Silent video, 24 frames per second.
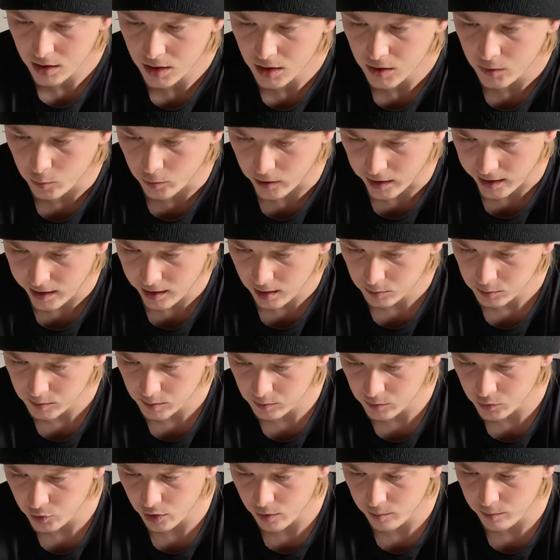When I helped him
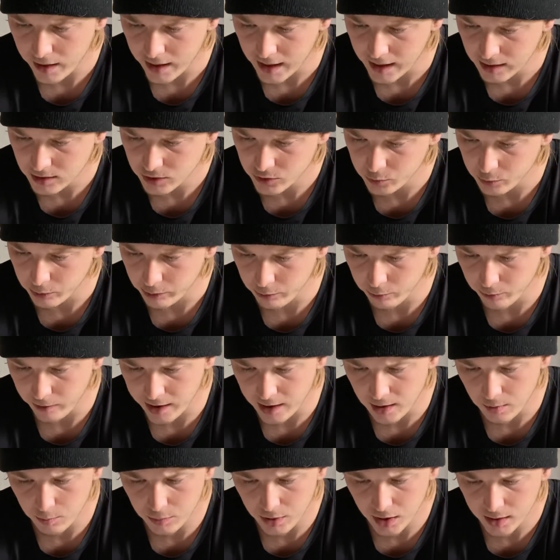do a batch, we ran a
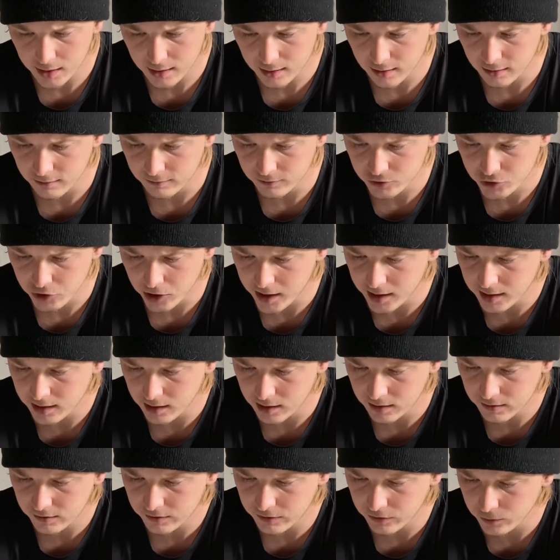bucket of dried
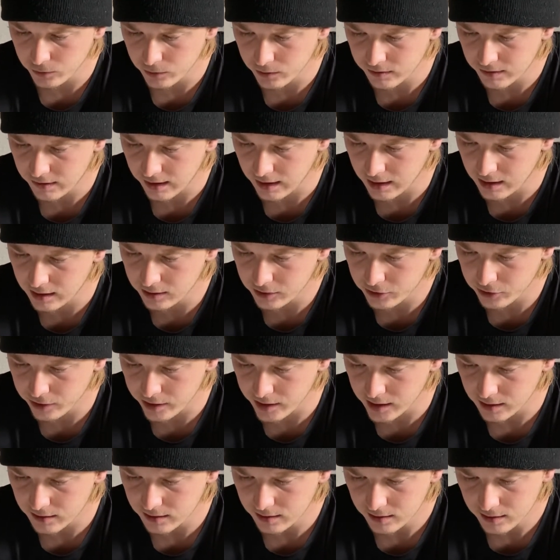nuts through his
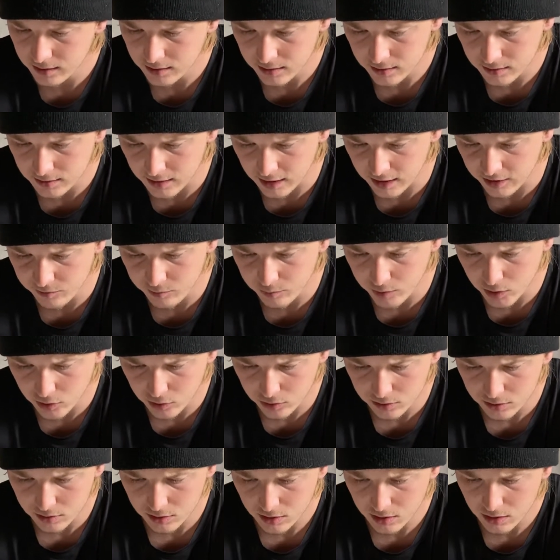hand-cranked Dave Belt
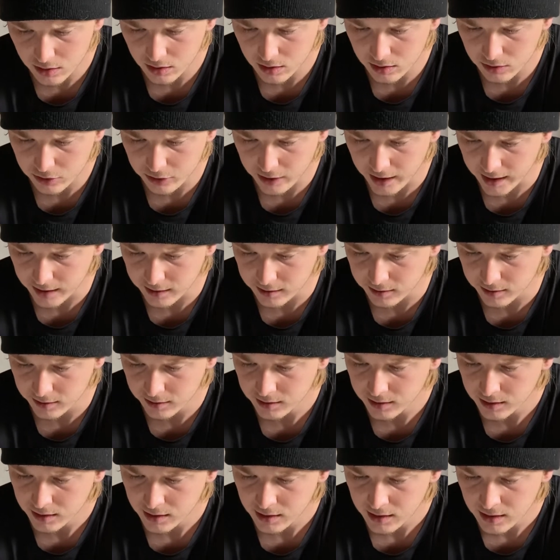cracker.
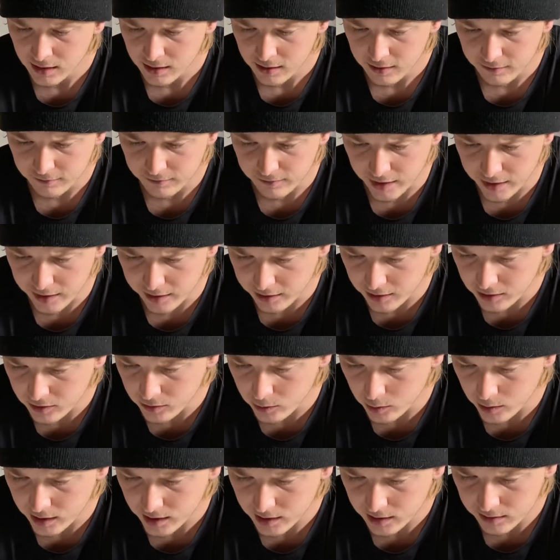Very
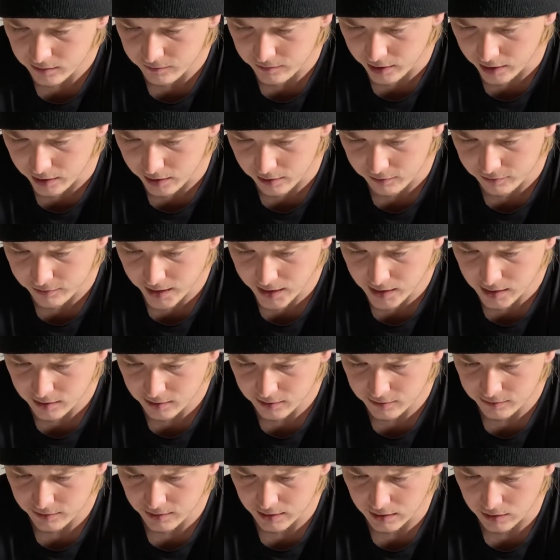quick, very
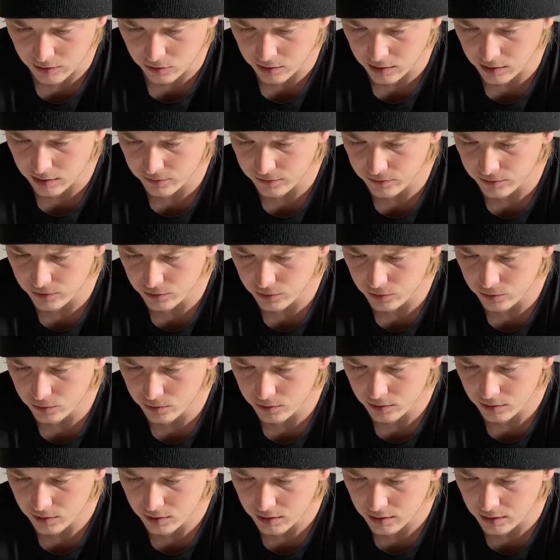effective, and only a few
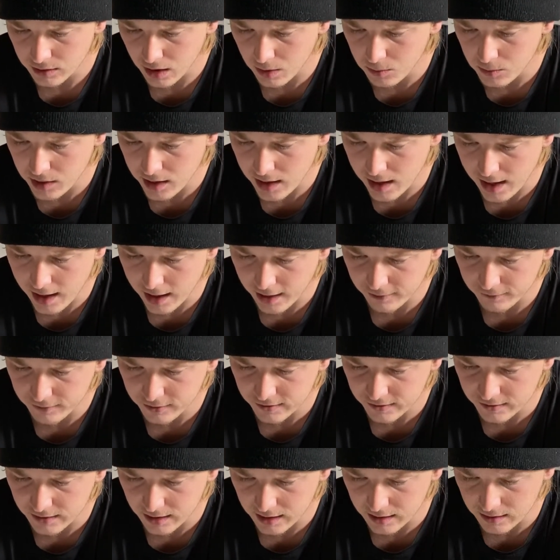nut meat halves
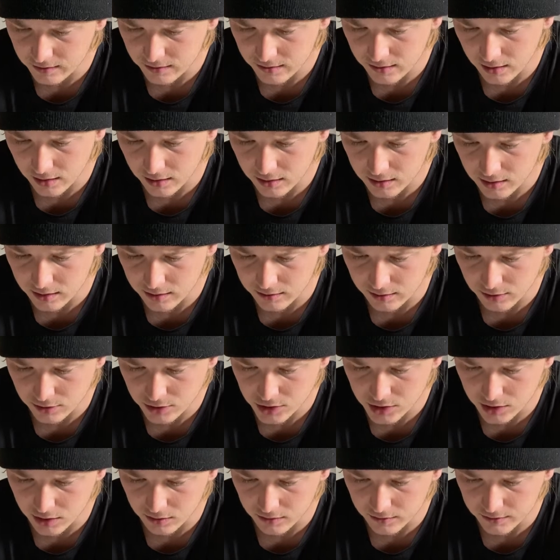stayed stuck in their
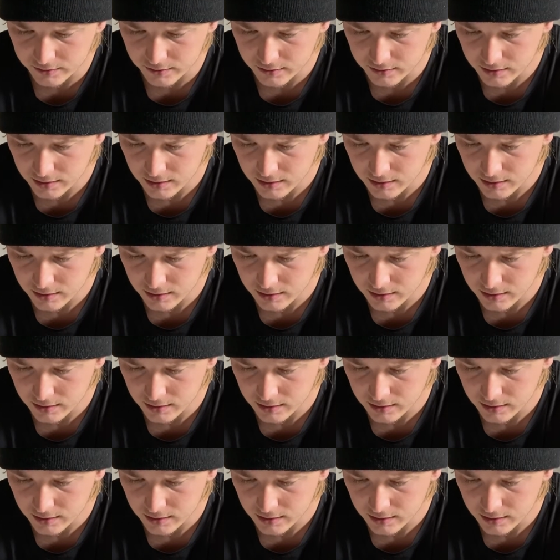shells.